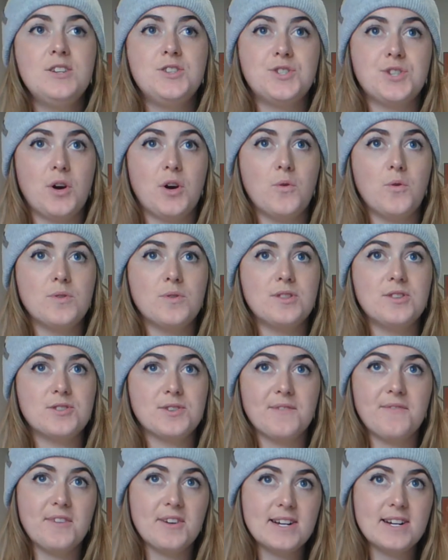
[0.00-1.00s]
So
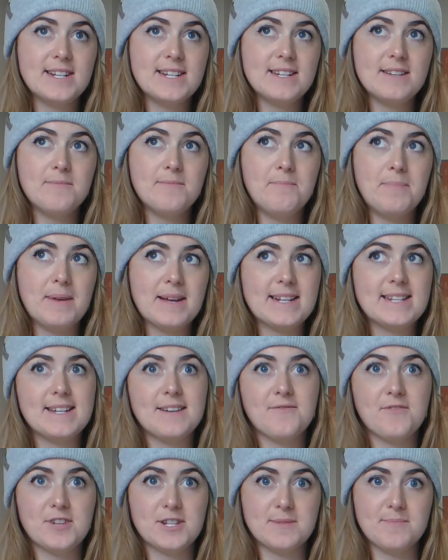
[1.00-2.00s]
there's a very big
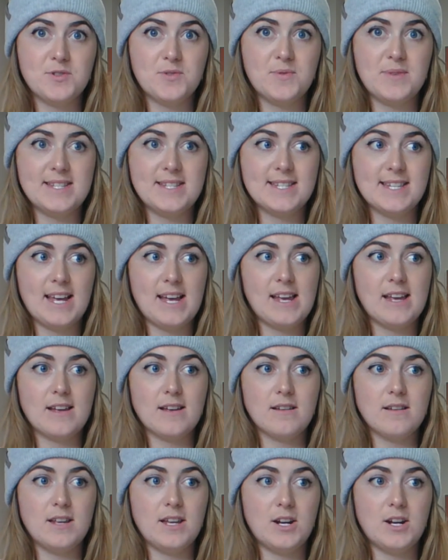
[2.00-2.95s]
difference between saying,